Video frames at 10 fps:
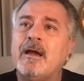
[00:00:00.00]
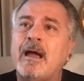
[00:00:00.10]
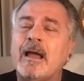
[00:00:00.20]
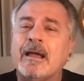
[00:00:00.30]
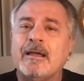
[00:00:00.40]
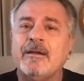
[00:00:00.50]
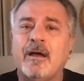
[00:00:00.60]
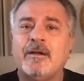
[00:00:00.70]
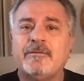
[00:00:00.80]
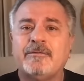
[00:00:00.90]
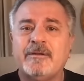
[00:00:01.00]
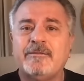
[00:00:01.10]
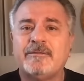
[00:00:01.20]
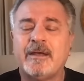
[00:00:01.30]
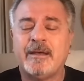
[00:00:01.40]
I, I can honestly
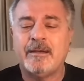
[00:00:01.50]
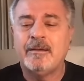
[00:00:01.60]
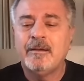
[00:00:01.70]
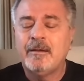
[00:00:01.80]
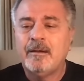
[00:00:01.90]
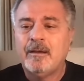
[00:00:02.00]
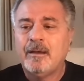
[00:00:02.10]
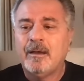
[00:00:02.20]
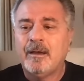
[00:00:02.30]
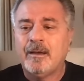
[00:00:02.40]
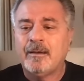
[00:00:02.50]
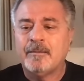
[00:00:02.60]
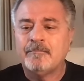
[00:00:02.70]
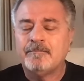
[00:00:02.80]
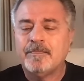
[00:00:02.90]
say,
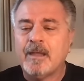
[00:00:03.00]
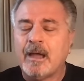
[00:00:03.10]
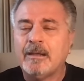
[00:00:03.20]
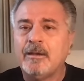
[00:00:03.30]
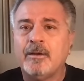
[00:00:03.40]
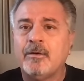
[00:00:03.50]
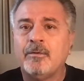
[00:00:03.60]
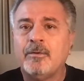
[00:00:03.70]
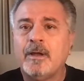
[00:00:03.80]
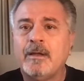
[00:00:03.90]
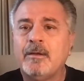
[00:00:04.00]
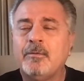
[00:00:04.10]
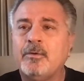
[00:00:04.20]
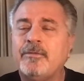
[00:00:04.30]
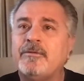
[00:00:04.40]
um, you know,
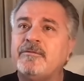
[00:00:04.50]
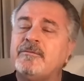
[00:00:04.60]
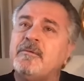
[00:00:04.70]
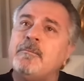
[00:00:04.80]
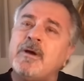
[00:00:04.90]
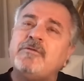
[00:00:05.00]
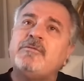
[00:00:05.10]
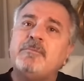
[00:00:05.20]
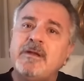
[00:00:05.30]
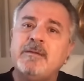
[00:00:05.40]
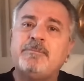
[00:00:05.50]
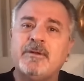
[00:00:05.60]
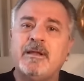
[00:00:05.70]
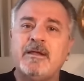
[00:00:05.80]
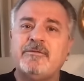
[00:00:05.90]
with as much
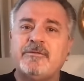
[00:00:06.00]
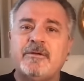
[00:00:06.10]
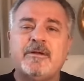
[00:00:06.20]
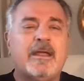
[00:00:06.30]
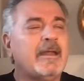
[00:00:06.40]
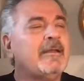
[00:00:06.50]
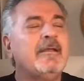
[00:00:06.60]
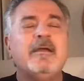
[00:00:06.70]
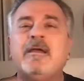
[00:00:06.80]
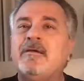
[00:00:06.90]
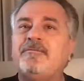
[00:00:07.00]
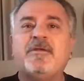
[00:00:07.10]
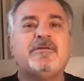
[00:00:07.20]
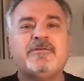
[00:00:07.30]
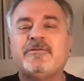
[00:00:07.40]
manipulation, and if
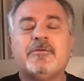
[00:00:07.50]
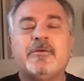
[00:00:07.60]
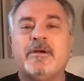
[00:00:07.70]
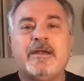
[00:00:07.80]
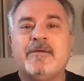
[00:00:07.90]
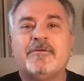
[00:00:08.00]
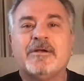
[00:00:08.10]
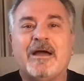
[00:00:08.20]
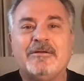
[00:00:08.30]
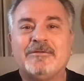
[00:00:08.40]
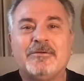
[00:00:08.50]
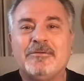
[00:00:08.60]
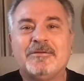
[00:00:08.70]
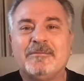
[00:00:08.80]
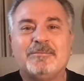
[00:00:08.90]
this story ever got
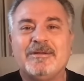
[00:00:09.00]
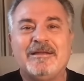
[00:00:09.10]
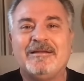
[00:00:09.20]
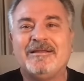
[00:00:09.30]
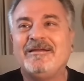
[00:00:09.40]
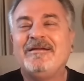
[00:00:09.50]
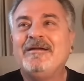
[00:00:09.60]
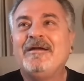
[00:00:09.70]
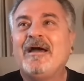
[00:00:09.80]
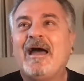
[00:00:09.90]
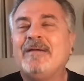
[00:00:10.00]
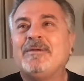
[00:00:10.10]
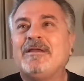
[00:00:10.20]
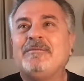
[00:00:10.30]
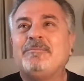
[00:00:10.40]
told completely, I
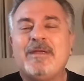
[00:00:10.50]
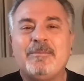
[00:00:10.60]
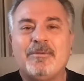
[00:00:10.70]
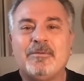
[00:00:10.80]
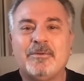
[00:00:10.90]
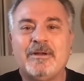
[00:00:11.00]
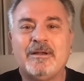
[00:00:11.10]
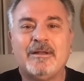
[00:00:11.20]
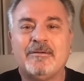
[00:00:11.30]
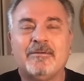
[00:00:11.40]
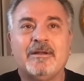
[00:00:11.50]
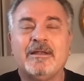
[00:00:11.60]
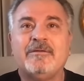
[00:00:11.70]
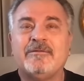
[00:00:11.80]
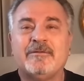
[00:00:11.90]
mean, people would
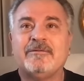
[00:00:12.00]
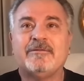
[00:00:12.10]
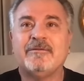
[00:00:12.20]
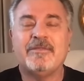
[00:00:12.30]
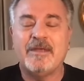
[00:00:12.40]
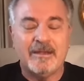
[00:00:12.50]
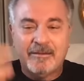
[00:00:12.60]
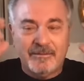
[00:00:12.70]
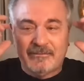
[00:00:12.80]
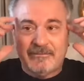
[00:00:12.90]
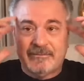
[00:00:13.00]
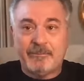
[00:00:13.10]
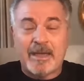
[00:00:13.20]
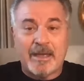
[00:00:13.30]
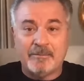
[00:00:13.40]
literally just think this is a
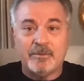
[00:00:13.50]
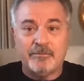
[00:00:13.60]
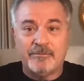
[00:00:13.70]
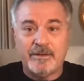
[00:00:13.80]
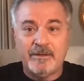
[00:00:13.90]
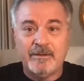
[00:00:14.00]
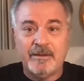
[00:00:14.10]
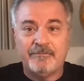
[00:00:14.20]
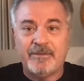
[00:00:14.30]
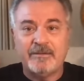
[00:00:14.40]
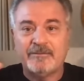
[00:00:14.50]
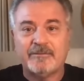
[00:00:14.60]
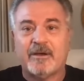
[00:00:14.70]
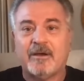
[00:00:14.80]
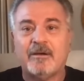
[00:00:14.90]
bad movie if they
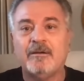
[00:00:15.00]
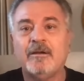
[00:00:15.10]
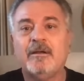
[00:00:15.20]
saw,